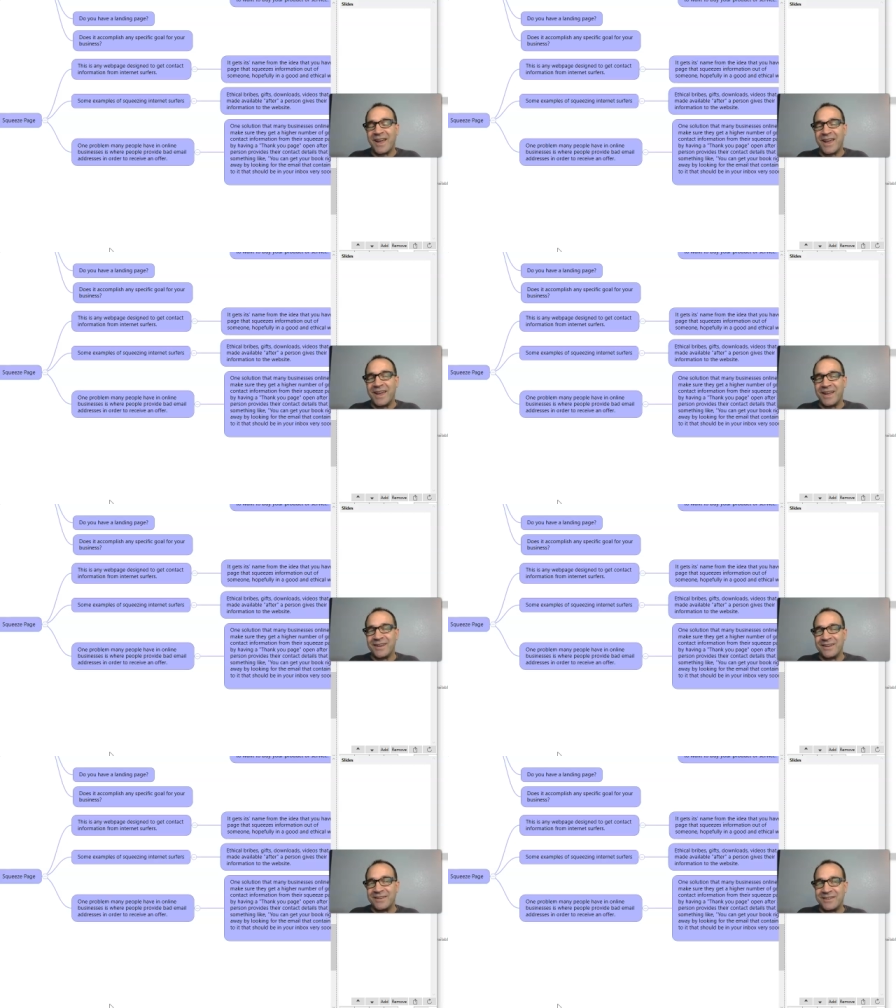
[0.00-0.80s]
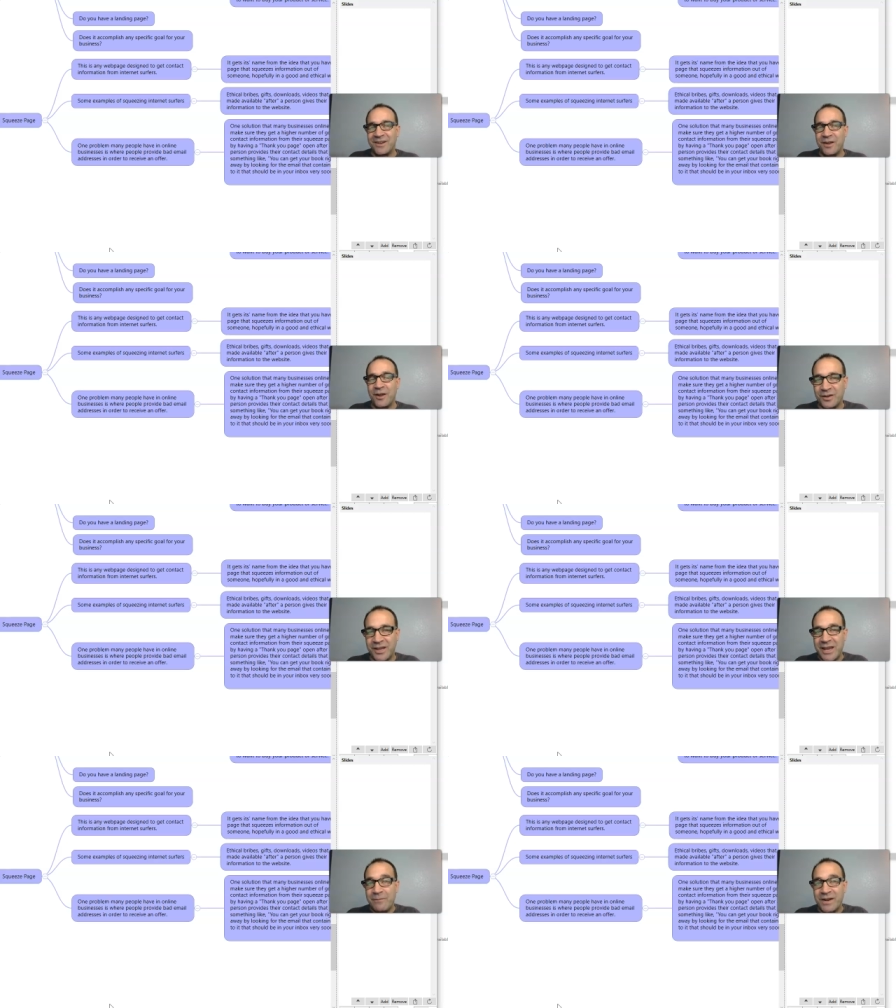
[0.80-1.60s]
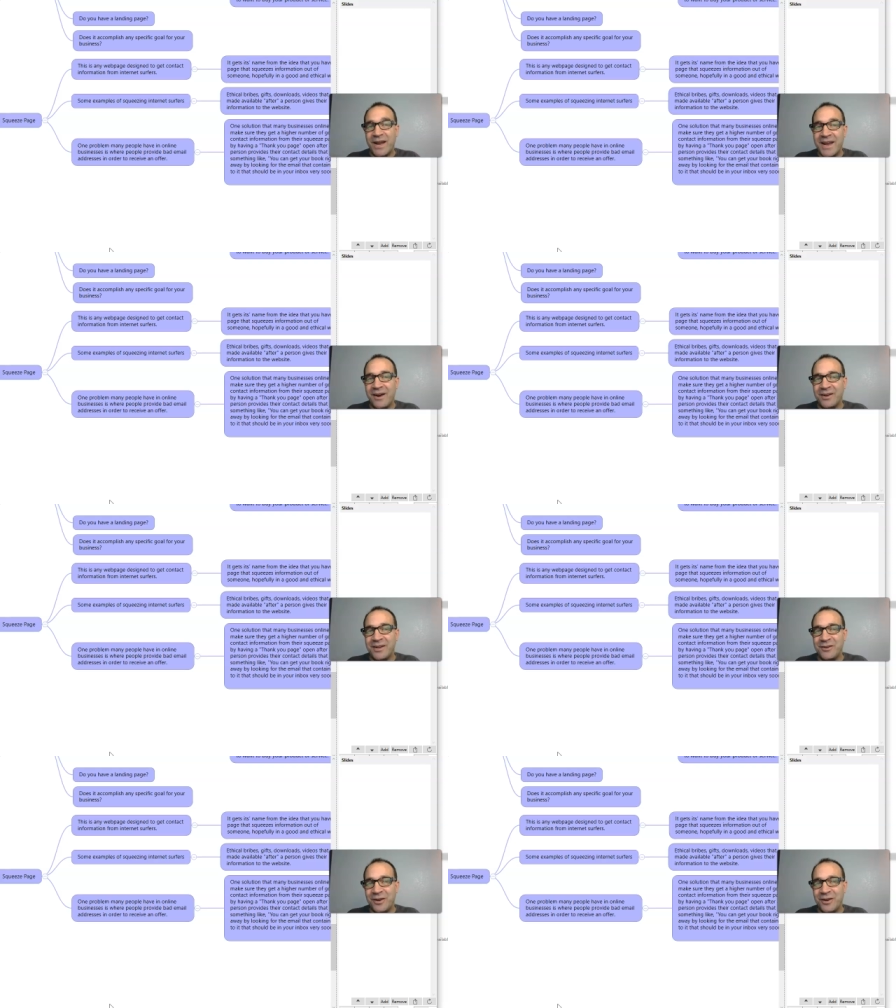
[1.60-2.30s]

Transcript: And keep an eye out in